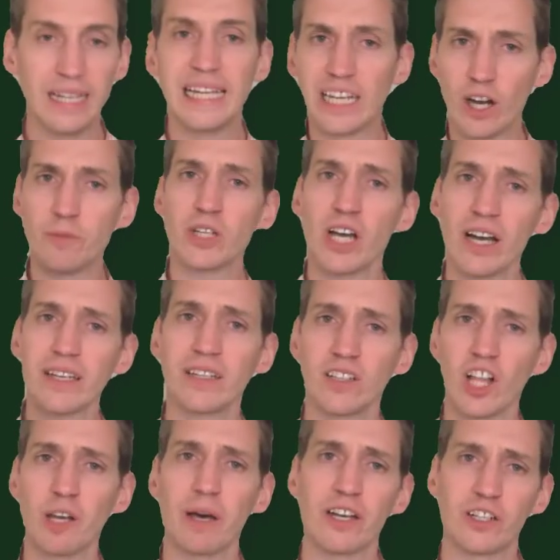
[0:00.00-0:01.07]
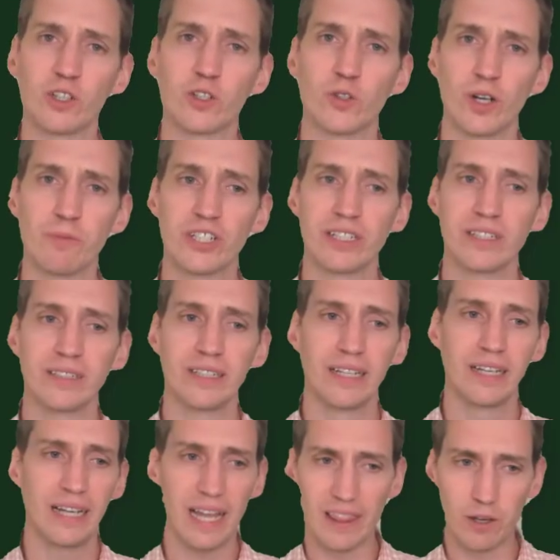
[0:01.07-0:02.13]
Now, I'm talking a lot about encryption
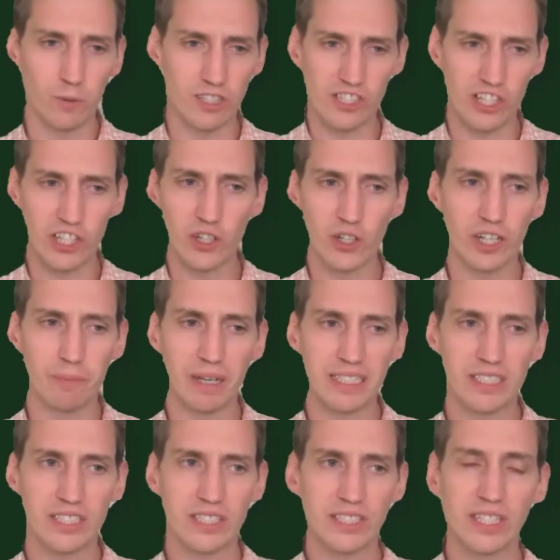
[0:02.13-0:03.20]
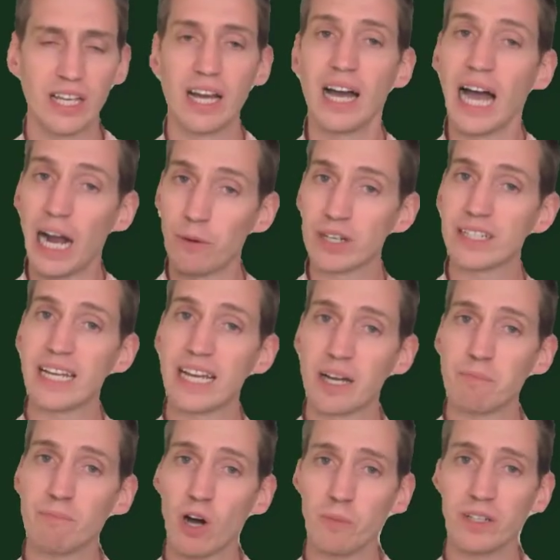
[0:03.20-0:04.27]
and that we're securing messages. I want to take a
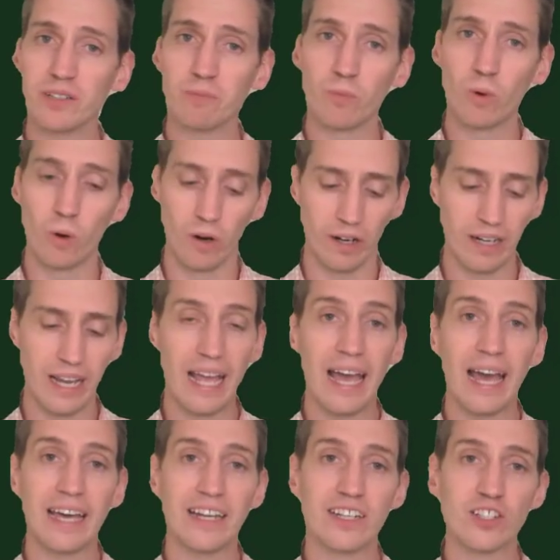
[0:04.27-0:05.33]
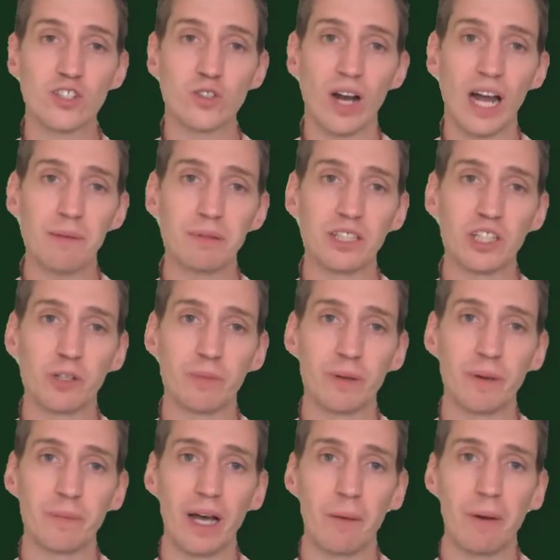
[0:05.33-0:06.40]
moment more and describe a little
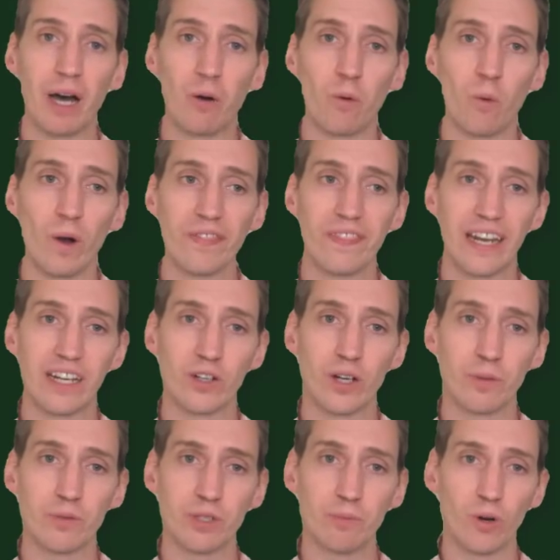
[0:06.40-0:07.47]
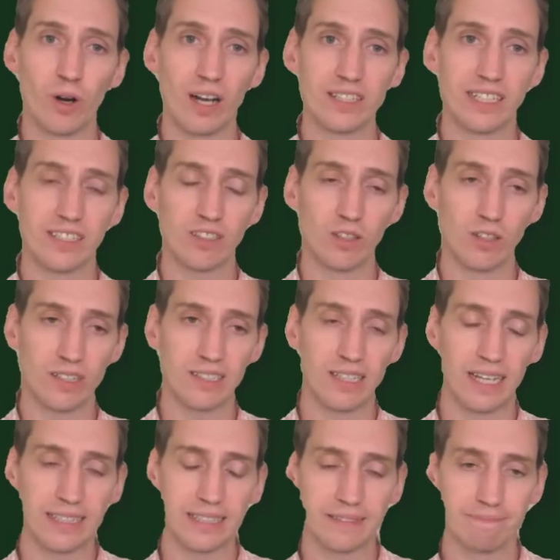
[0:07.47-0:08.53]
bit about what that encryption process looks
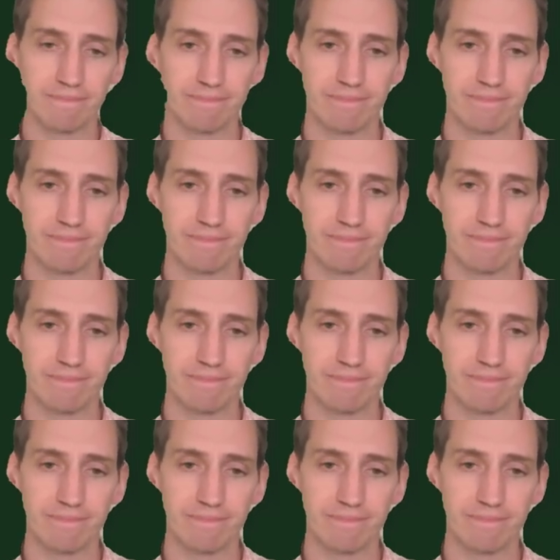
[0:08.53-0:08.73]
like.